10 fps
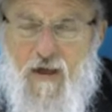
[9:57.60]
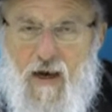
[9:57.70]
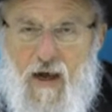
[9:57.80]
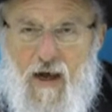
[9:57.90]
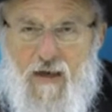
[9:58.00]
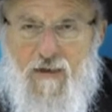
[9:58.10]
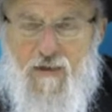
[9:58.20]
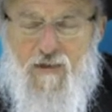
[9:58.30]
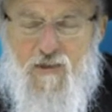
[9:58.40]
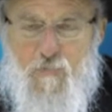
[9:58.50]
And I
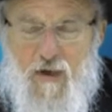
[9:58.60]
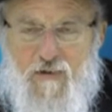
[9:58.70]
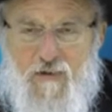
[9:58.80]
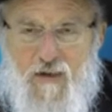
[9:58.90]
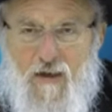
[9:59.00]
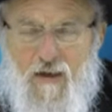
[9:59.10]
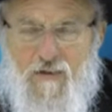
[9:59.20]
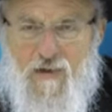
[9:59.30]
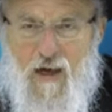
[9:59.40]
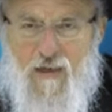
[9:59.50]
inspect the
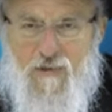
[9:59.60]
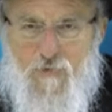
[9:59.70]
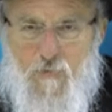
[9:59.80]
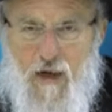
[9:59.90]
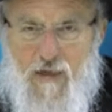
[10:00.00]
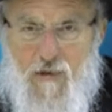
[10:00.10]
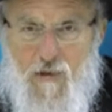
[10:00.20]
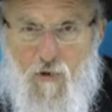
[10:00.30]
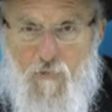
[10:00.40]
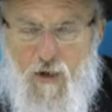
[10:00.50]
insides of his body, and
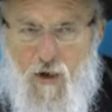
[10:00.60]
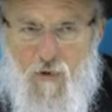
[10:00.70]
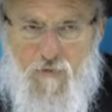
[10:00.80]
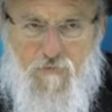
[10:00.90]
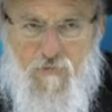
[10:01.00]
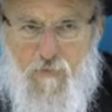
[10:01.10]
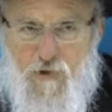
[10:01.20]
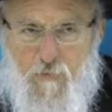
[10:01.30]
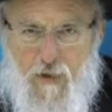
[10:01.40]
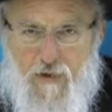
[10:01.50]
lo and behold,
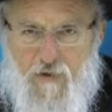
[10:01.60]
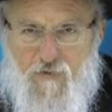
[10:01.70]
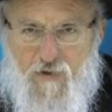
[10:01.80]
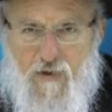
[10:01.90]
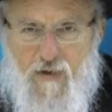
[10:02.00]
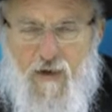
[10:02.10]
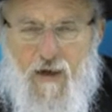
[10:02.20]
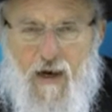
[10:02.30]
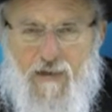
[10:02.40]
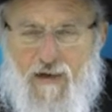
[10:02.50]
ruptured appendix.
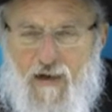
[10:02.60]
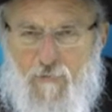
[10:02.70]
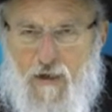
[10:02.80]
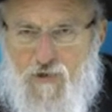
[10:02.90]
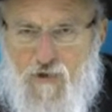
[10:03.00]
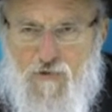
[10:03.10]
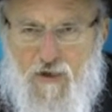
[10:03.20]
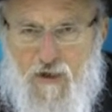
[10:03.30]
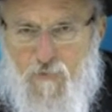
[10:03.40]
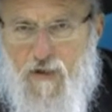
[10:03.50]
And I take out my surgery
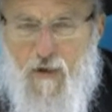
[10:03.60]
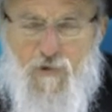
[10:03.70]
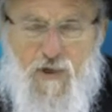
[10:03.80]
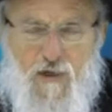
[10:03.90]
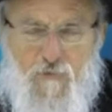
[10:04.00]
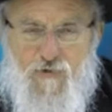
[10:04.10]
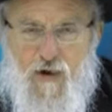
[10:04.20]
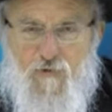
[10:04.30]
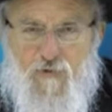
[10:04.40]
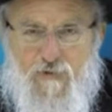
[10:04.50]
kit, without which I
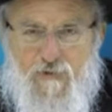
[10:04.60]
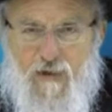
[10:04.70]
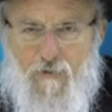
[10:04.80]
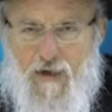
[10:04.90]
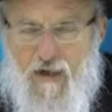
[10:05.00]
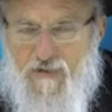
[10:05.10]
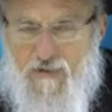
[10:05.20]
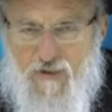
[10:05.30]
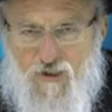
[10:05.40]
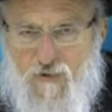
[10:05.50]
travel, my
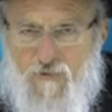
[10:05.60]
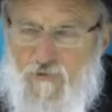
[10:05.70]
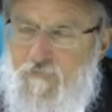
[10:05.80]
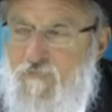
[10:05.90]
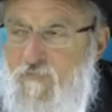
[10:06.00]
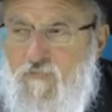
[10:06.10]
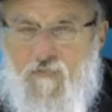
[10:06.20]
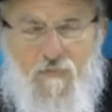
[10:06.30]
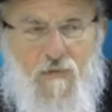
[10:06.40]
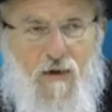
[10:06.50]
anesthesia, and
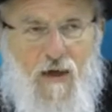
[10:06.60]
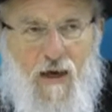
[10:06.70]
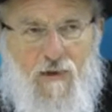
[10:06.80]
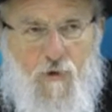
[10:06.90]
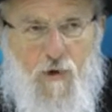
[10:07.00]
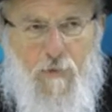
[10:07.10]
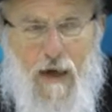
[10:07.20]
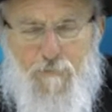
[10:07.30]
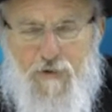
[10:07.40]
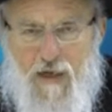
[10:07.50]
I do an
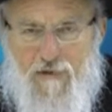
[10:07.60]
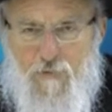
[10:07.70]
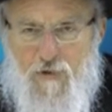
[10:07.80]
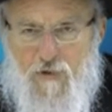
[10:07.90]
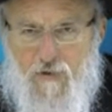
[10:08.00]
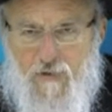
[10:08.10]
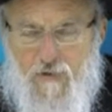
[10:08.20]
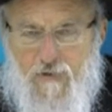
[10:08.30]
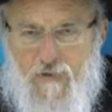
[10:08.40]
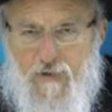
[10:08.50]
appendectomy.
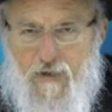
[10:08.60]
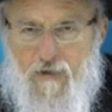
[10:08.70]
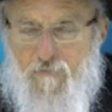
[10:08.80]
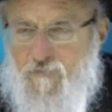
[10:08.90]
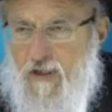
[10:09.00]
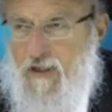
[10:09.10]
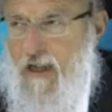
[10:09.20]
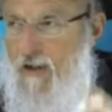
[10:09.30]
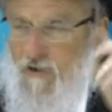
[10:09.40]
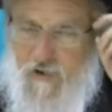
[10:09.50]
And I take it
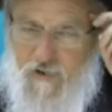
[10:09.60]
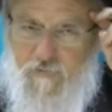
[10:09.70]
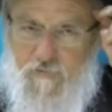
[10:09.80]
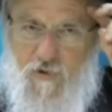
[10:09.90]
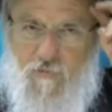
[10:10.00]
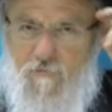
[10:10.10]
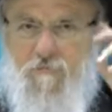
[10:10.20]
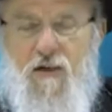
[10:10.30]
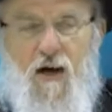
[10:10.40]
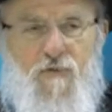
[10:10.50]
out, and he, you know,
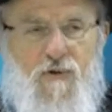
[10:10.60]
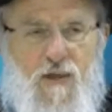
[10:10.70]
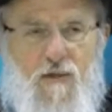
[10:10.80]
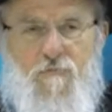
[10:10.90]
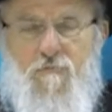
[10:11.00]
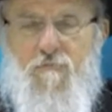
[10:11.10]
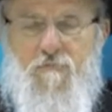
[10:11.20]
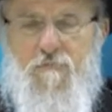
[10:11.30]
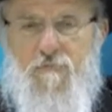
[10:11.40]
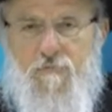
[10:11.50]
recovers and
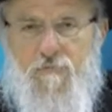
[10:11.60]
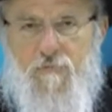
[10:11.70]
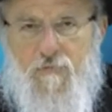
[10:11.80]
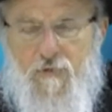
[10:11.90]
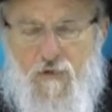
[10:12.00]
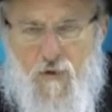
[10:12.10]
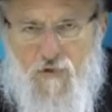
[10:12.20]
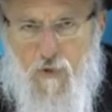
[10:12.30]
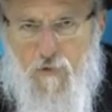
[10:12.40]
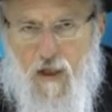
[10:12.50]

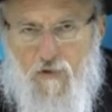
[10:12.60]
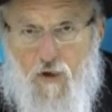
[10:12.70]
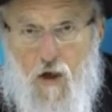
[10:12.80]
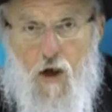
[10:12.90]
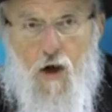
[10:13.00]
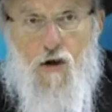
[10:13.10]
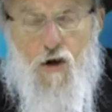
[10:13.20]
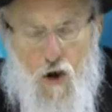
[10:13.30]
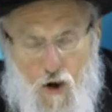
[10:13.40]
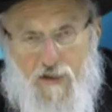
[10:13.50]
goes on with life.
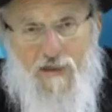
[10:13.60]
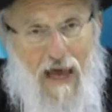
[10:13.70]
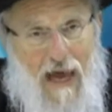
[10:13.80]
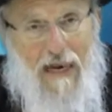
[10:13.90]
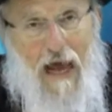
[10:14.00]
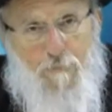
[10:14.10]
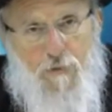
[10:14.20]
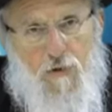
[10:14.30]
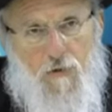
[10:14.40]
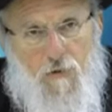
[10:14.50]
Could that
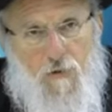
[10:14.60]
happen?